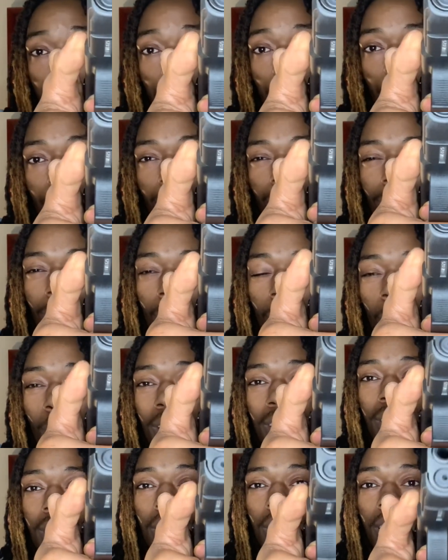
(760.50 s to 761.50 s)
you don't wait
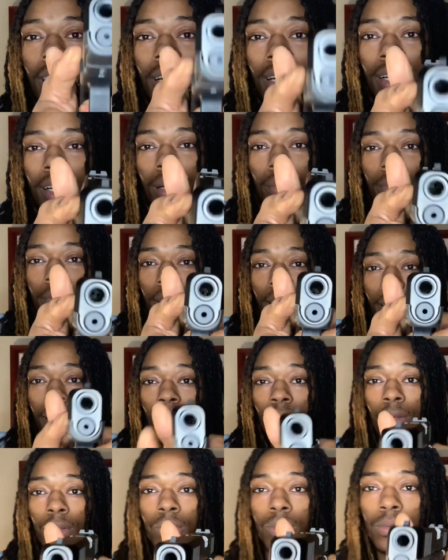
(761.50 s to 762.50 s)
till the gun comes
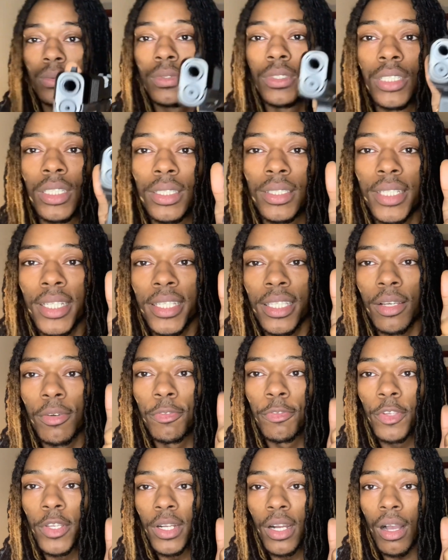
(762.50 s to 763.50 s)
down to take your
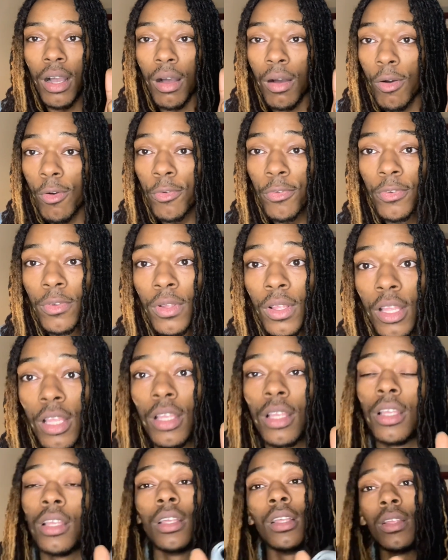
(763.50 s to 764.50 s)
finger off.
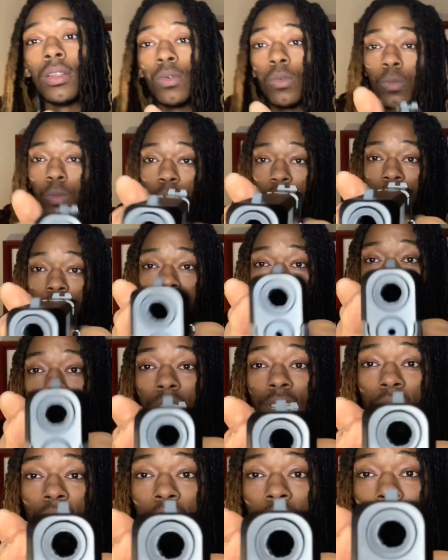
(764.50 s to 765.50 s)
Once
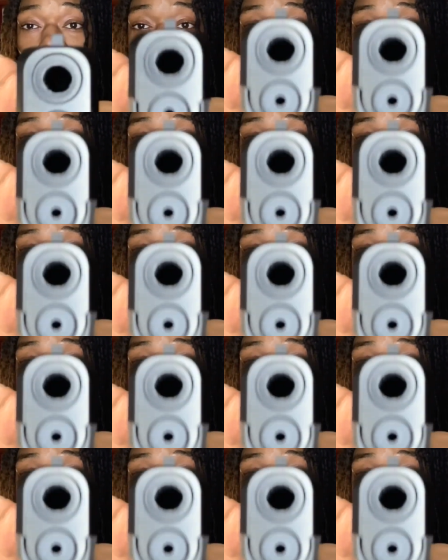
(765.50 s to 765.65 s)
the gun